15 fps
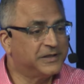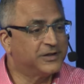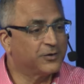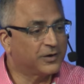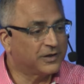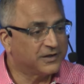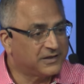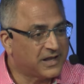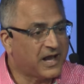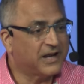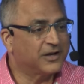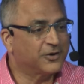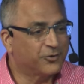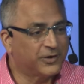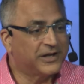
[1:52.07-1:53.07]
there are a lot
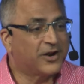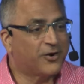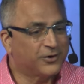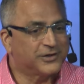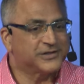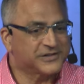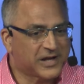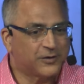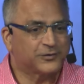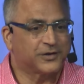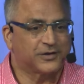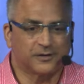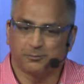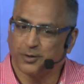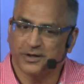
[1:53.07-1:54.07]
of great artists out there
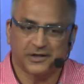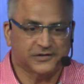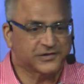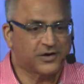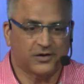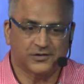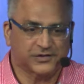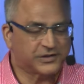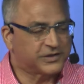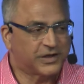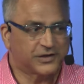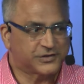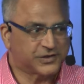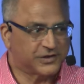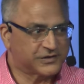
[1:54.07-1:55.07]
that bring us songs that
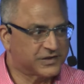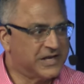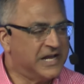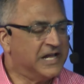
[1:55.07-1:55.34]
touch us.